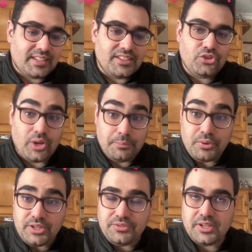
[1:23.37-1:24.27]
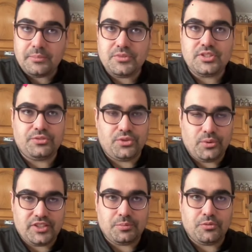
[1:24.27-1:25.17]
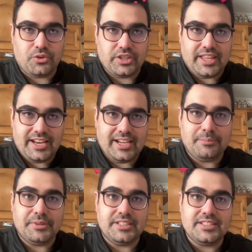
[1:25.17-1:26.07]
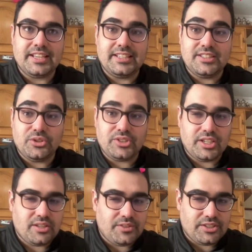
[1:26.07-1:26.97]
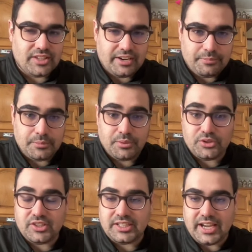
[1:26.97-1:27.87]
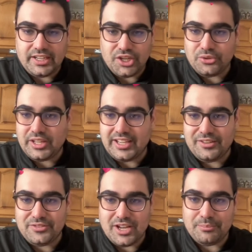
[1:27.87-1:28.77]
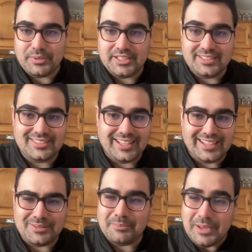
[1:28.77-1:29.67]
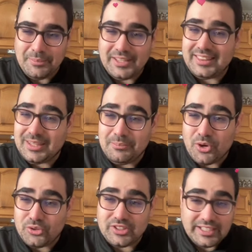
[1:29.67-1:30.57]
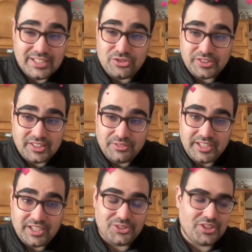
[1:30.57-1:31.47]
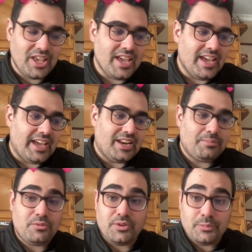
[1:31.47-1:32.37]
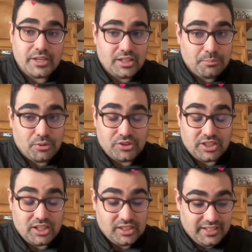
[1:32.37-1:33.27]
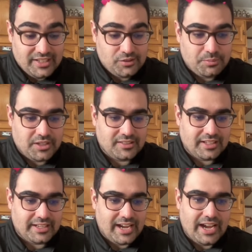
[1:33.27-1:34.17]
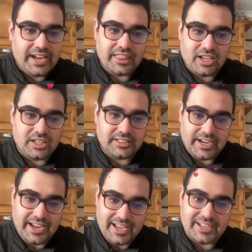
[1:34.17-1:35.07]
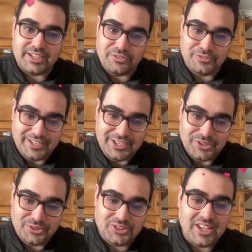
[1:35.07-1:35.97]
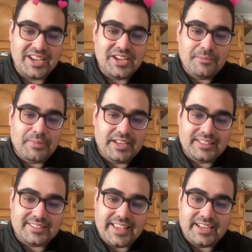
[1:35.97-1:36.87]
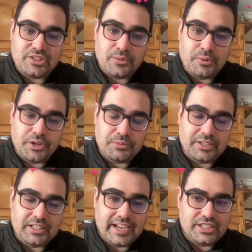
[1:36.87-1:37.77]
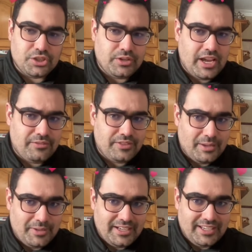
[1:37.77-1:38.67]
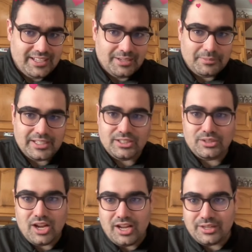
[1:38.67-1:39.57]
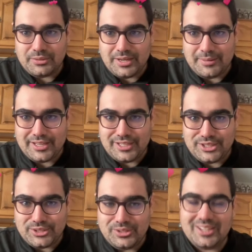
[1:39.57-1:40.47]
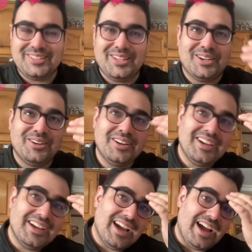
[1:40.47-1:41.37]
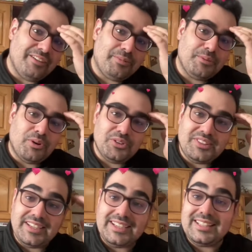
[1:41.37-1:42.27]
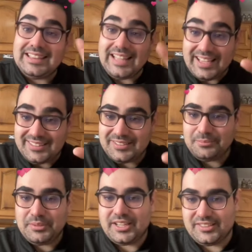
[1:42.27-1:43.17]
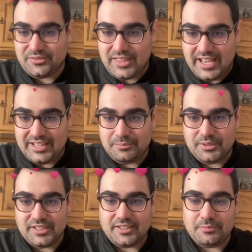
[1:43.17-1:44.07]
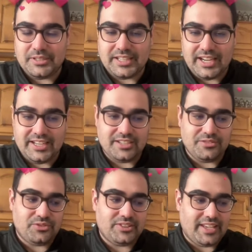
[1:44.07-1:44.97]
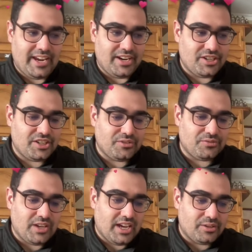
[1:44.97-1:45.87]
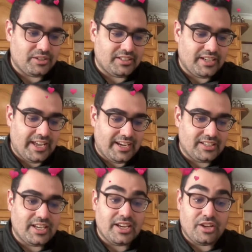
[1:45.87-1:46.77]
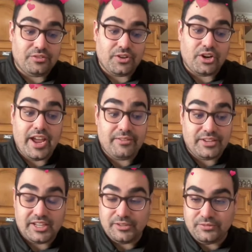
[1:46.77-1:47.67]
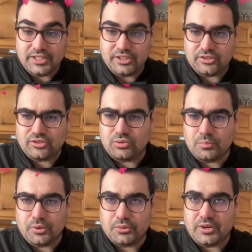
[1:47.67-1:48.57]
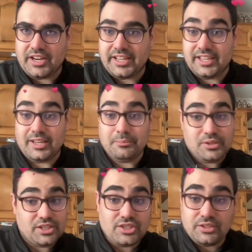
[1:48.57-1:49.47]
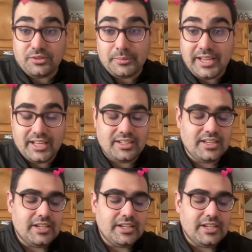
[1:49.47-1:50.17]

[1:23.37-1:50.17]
So I pre-filmed a few weeks before that happened, and those are the videos that I've been posting. I know they have not been like maybe the most like interesting videos, and I've been posting a lot less because like I thought that I had enough videos, but it's getting to a point where like I don't have that many, and I'm like, oh god, what am I gonna do? So I've been posting less because of that, because I've been kind of scared of not getting enough or having enough videos to a point where I can potentially film again.